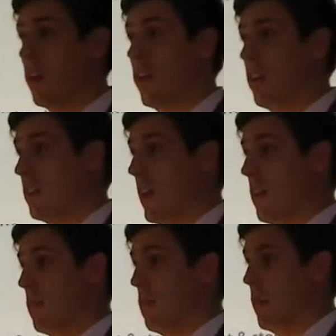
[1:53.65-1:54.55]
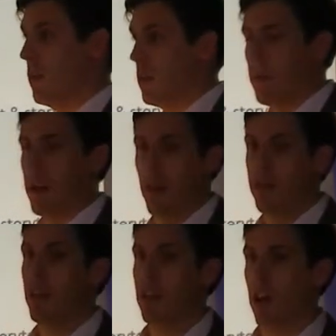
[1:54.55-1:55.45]
but you might not be the target
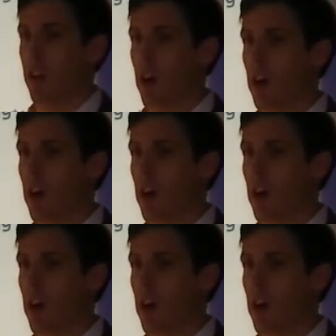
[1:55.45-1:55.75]
audience.